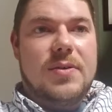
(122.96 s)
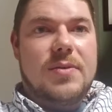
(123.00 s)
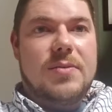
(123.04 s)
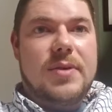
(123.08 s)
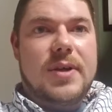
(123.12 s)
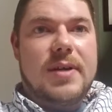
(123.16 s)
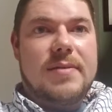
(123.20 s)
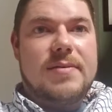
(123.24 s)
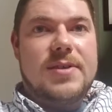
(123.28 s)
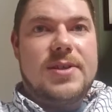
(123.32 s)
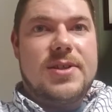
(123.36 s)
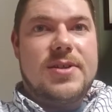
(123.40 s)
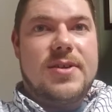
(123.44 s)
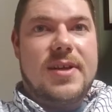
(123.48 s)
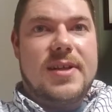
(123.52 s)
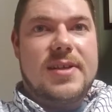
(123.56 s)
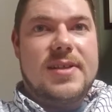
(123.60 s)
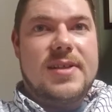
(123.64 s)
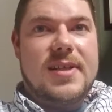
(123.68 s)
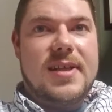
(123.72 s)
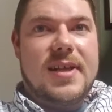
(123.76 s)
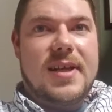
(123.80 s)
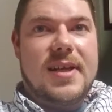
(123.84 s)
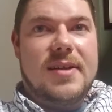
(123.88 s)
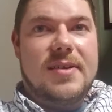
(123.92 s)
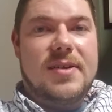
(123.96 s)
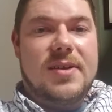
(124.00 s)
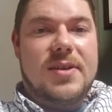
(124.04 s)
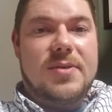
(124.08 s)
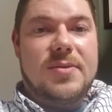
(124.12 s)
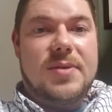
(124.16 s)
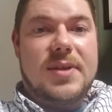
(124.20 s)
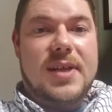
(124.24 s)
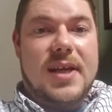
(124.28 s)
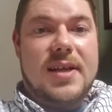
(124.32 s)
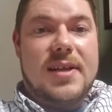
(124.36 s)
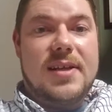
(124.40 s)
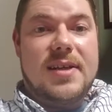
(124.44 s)
we have to stress that
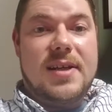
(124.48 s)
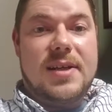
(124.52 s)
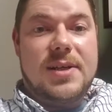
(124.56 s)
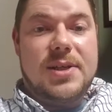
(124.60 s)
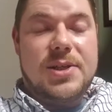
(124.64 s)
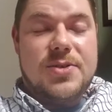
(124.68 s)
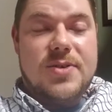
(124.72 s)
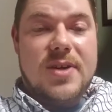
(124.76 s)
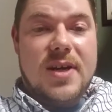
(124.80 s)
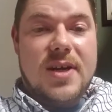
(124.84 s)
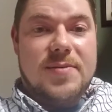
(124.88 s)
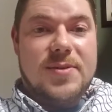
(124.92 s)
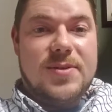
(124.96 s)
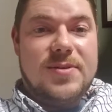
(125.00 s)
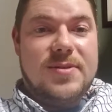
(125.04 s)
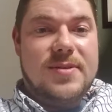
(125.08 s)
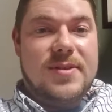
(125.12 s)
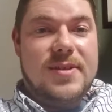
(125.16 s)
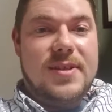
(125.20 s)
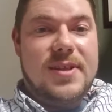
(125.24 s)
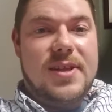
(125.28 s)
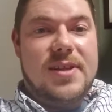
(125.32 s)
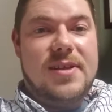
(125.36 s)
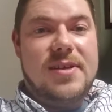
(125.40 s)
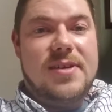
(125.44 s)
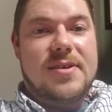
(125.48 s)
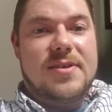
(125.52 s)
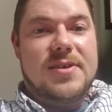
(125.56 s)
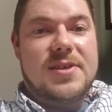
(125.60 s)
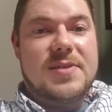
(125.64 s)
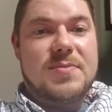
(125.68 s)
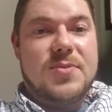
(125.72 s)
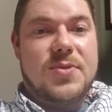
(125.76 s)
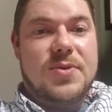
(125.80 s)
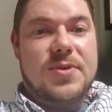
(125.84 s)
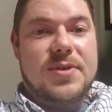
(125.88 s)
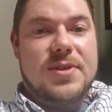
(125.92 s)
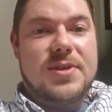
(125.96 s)
with ID90 Travel,
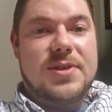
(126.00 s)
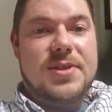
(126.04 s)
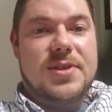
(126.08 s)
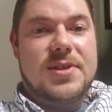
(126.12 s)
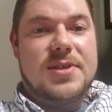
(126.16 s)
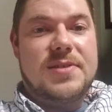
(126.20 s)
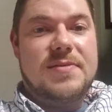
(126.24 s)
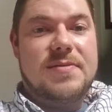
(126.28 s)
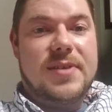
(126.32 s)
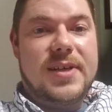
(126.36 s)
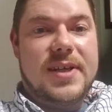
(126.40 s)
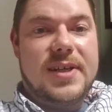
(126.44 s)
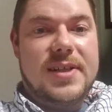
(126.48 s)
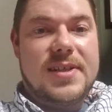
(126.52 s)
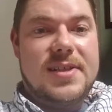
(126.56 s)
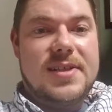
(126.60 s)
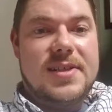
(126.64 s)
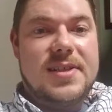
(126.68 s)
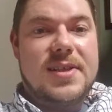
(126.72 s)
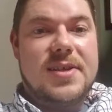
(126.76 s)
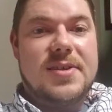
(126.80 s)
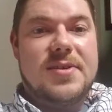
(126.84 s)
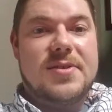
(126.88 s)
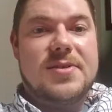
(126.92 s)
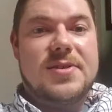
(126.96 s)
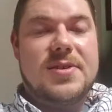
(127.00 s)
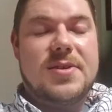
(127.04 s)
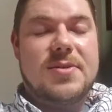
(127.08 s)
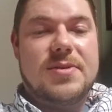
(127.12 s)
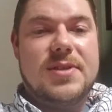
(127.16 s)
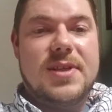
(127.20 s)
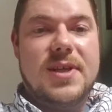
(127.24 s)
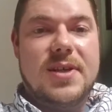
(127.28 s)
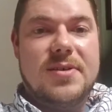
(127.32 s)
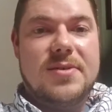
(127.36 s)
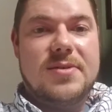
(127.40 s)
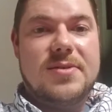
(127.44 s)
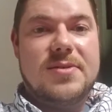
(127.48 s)
there's more than just flights. There's
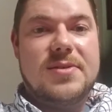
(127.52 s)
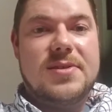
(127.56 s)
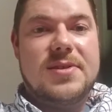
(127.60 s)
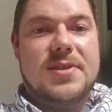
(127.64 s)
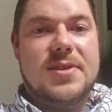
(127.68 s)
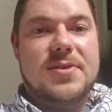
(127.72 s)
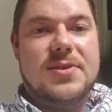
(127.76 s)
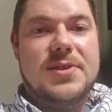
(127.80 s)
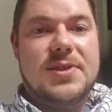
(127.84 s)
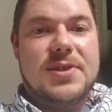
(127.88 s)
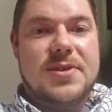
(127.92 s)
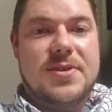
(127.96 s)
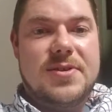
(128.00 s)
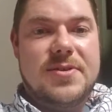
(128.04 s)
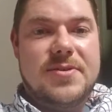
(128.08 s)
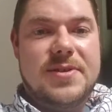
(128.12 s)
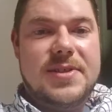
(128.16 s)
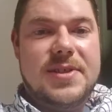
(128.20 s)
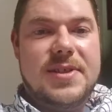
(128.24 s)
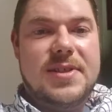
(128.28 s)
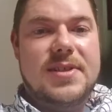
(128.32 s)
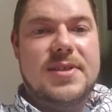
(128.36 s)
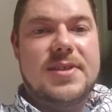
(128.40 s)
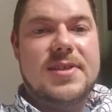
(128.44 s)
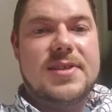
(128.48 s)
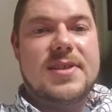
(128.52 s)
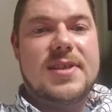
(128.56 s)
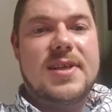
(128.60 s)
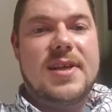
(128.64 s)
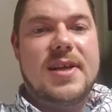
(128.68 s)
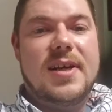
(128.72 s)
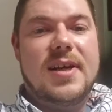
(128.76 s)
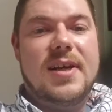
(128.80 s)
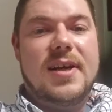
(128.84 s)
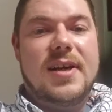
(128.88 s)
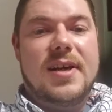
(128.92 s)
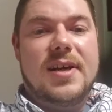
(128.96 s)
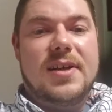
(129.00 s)
hotels, there's cruises,
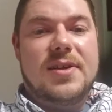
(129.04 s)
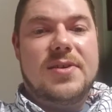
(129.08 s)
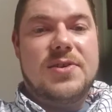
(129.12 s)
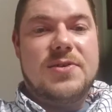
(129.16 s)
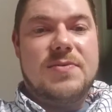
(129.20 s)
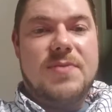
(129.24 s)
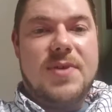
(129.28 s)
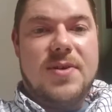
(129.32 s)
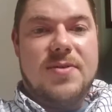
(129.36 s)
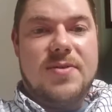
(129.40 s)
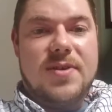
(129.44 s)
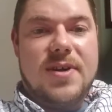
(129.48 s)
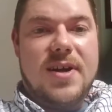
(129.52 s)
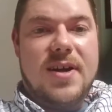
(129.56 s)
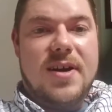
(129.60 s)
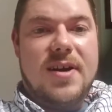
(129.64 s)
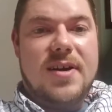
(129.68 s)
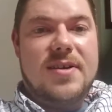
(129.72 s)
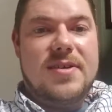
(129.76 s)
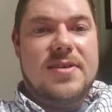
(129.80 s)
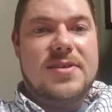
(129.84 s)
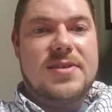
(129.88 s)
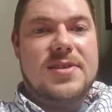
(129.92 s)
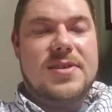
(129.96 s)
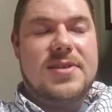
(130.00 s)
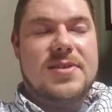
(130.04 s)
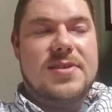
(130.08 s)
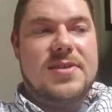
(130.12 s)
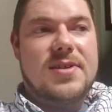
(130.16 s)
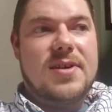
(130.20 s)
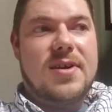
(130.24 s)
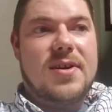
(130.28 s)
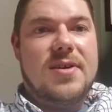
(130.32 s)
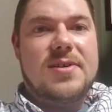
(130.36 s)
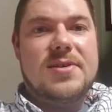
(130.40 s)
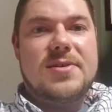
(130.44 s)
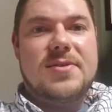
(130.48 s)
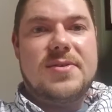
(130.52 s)
there's rental cars, there's
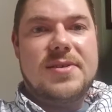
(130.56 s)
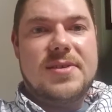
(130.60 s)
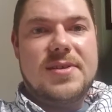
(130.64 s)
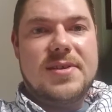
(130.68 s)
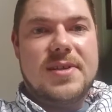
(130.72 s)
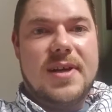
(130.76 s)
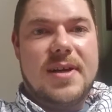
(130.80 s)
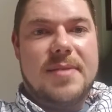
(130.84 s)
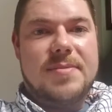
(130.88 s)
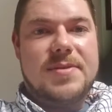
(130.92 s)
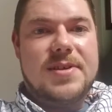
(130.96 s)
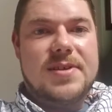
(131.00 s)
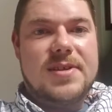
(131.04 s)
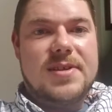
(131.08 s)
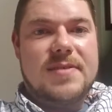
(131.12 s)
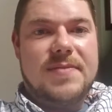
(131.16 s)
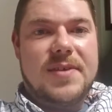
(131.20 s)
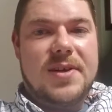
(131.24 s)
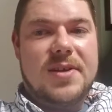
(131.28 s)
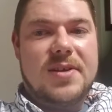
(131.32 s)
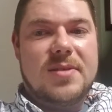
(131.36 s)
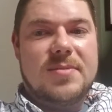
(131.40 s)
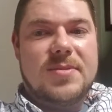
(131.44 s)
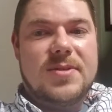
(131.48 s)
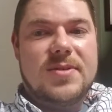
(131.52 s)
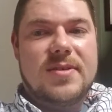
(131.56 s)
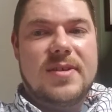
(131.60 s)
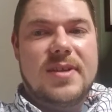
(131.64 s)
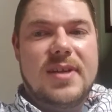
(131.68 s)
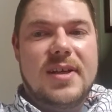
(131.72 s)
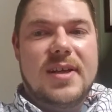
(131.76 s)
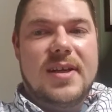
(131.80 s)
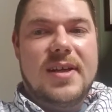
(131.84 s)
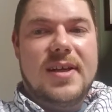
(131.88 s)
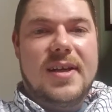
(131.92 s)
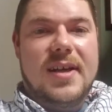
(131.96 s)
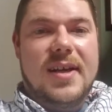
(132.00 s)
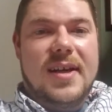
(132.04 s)
all sorts of options available,
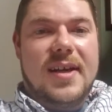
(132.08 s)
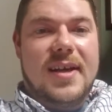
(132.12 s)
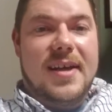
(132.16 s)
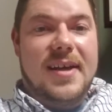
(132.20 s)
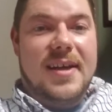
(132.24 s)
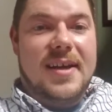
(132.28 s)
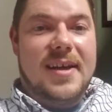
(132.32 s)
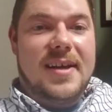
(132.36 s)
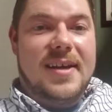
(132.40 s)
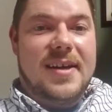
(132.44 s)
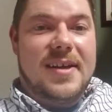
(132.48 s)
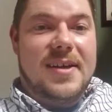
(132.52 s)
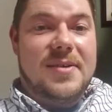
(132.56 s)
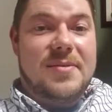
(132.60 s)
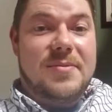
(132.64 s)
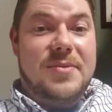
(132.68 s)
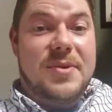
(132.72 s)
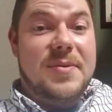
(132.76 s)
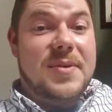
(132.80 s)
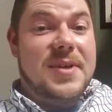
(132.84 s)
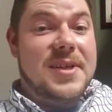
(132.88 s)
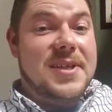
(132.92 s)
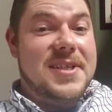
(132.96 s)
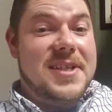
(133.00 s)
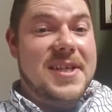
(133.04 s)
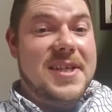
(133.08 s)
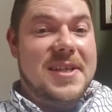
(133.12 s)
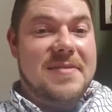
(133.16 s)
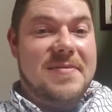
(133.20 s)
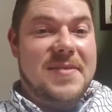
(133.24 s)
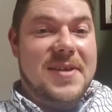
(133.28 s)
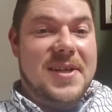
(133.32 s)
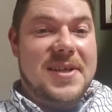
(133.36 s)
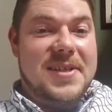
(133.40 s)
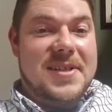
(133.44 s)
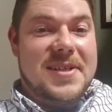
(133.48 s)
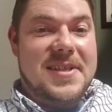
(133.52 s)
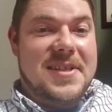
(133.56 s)
and we want to take
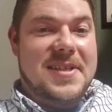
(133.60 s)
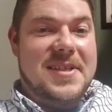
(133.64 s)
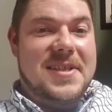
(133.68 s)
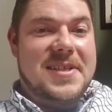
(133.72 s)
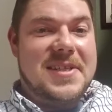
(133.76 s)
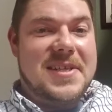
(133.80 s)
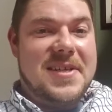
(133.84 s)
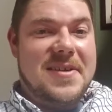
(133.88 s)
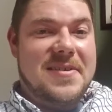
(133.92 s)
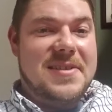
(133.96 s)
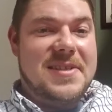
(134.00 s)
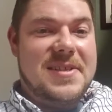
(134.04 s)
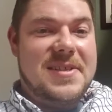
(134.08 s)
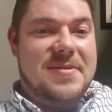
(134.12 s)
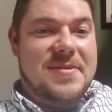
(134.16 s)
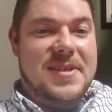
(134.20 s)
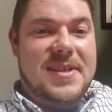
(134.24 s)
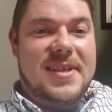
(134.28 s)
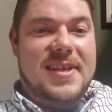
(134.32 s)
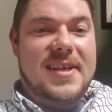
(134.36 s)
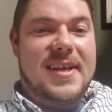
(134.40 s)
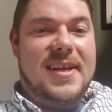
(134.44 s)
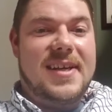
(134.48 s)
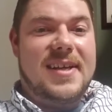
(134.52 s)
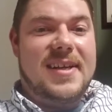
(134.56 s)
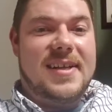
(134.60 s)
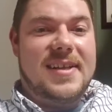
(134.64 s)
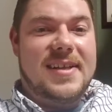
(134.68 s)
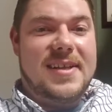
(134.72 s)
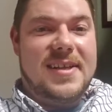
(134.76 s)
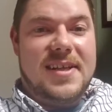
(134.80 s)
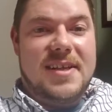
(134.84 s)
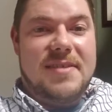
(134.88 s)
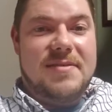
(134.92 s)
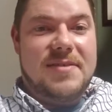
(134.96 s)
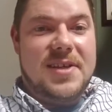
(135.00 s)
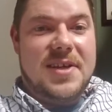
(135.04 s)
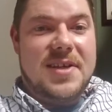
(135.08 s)
advantage of the discounts that we can get in
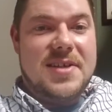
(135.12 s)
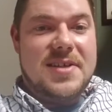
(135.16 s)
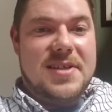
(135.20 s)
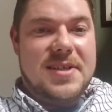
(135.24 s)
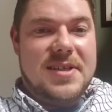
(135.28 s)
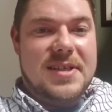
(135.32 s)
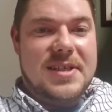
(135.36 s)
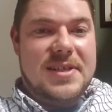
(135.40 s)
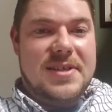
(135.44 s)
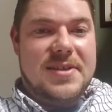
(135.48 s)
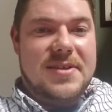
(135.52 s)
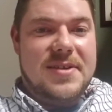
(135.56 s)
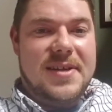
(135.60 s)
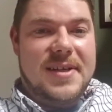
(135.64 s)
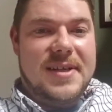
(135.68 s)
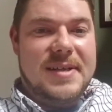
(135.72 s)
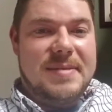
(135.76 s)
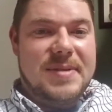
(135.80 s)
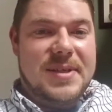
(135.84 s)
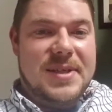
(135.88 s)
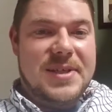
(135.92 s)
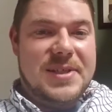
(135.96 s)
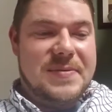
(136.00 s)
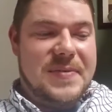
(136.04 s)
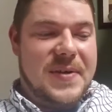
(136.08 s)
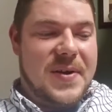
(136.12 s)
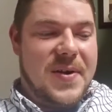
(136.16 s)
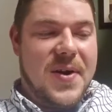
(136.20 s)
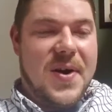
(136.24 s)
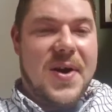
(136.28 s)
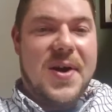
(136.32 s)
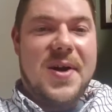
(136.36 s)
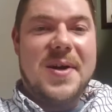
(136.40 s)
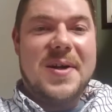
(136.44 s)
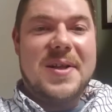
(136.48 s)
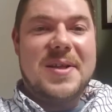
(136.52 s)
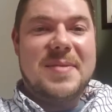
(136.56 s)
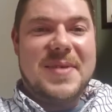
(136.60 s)
the aviation industry because we are
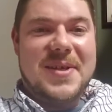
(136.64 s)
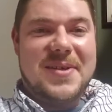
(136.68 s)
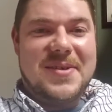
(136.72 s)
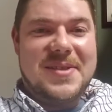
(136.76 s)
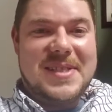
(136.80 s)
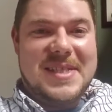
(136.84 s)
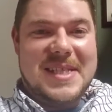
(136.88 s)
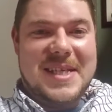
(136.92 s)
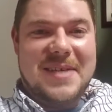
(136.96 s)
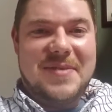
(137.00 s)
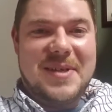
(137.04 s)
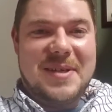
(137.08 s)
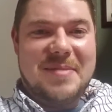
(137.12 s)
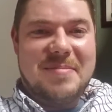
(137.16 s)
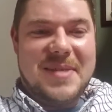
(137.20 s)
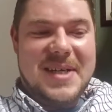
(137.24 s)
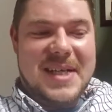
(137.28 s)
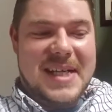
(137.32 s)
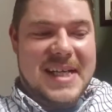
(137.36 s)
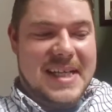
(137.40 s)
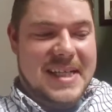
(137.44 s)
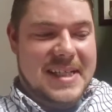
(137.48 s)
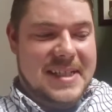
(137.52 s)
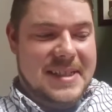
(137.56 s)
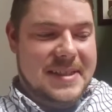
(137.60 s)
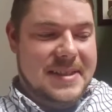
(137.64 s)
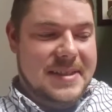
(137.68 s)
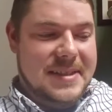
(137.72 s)
all about saving money.